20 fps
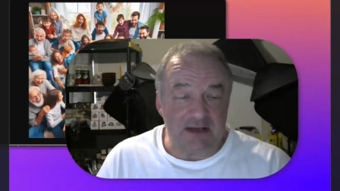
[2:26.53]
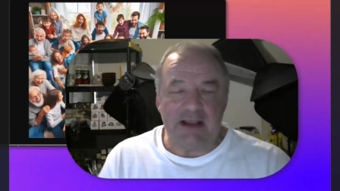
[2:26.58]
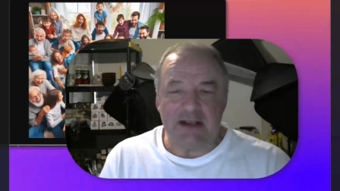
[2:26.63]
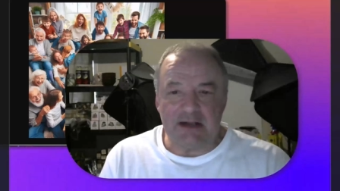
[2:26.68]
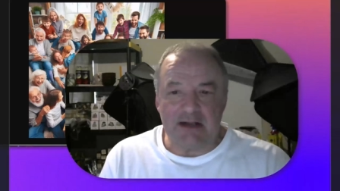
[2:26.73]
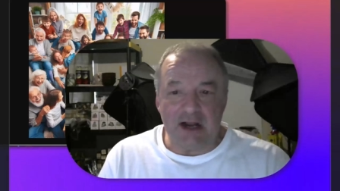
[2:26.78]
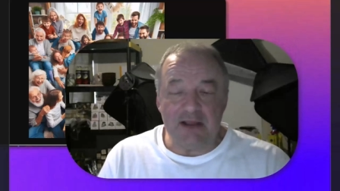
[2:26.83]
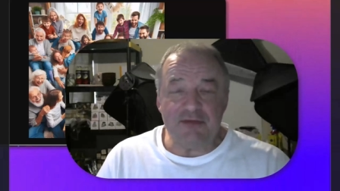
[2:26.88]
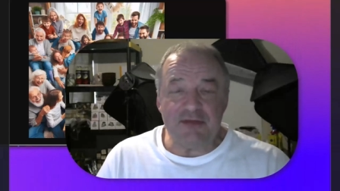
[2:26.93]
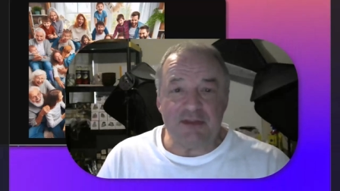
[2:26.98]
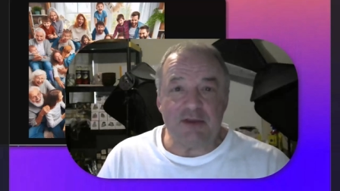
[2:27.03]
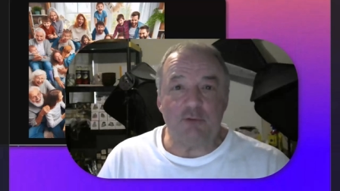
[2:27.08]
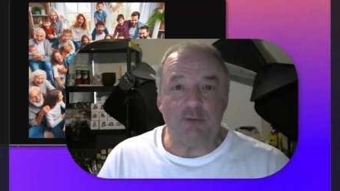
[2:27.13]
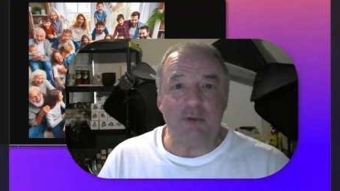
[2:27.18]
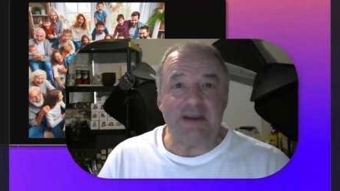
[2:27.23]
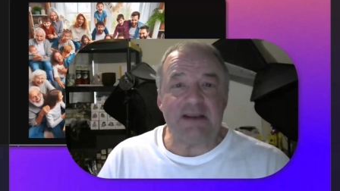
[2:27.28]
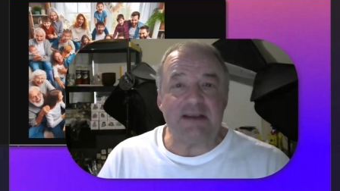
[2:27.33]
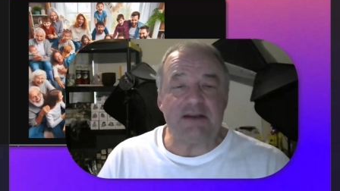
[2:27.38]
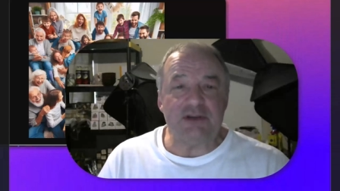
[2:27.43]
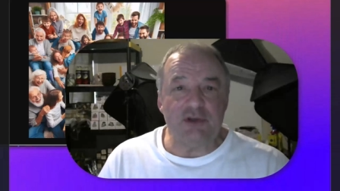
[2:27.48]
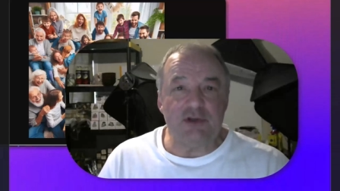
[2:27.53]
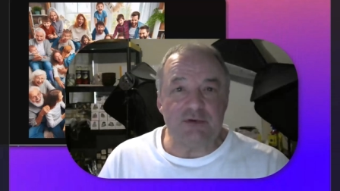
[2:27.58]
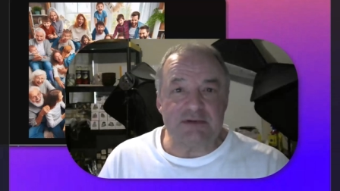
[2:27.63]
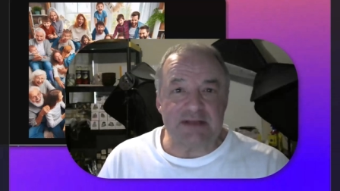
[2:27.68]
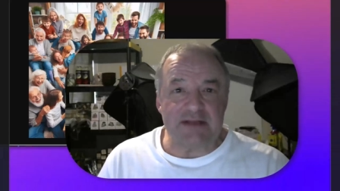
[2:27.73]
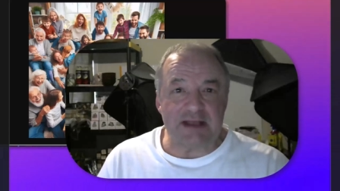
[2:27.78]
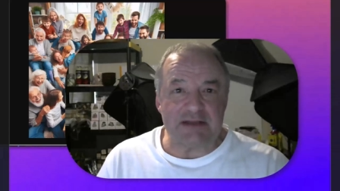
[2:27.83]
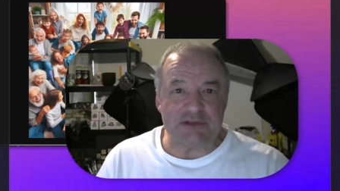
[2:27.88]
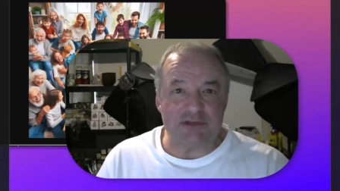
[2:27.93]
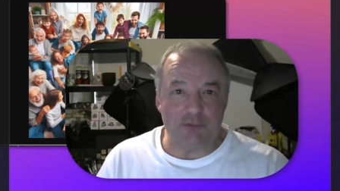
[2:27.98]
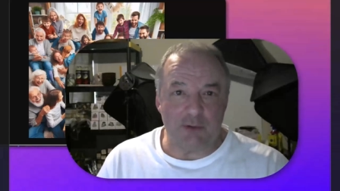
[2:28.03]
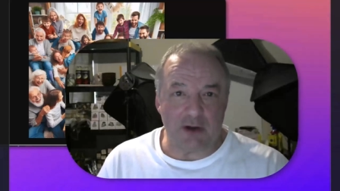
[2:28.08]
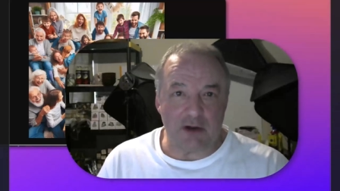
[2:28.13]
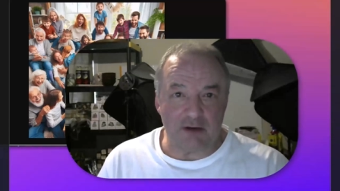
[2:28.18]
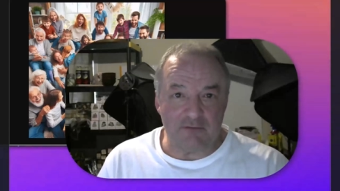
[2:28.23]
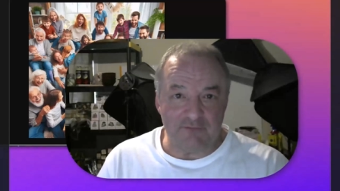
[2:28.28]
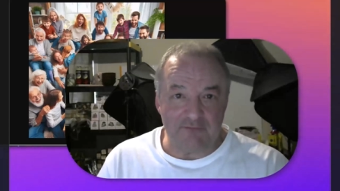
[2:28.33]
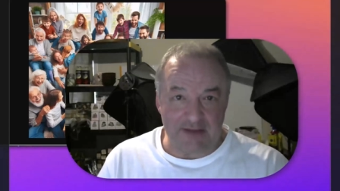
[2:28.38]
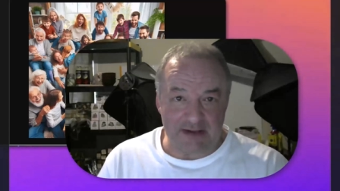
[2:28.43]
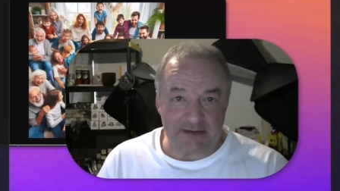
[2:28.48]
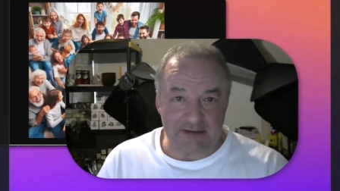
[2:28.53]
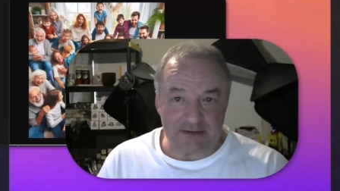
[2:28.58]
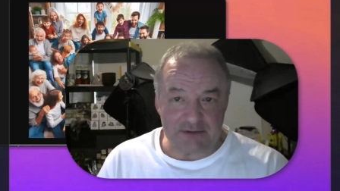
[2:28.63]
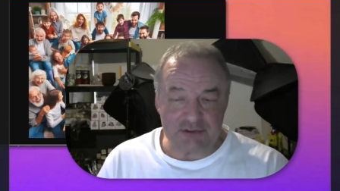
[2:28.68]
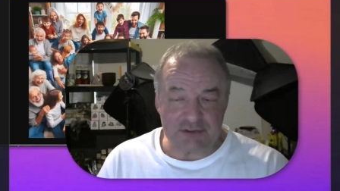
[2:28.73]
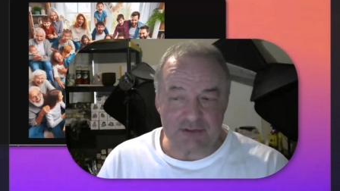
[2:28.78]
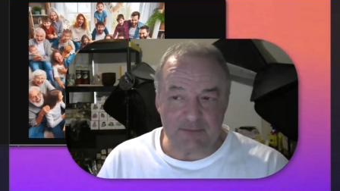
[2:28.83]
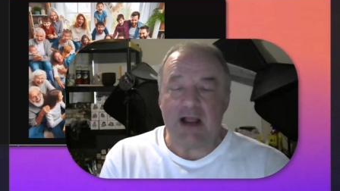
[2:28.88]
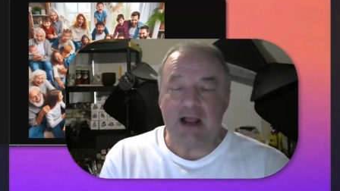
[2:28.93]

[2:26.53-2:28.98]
And I think we can use that to our advantage.